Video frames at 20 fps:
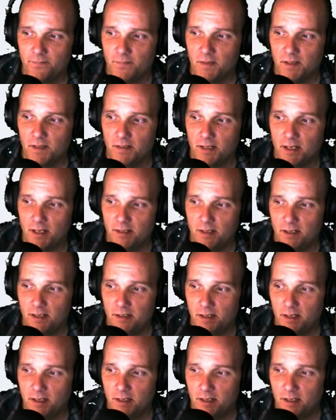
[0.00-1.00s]

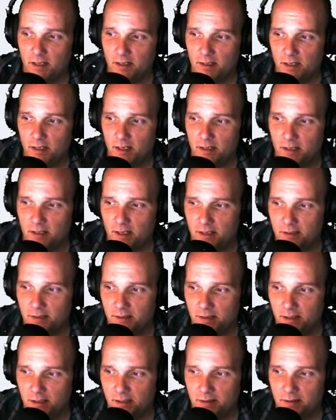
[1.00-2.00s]

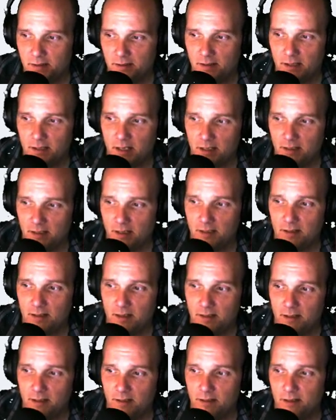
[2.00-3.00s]
9999996 and
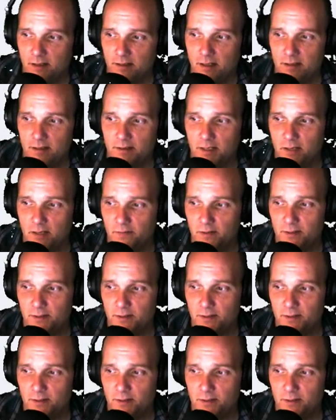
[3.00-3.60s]
9999997.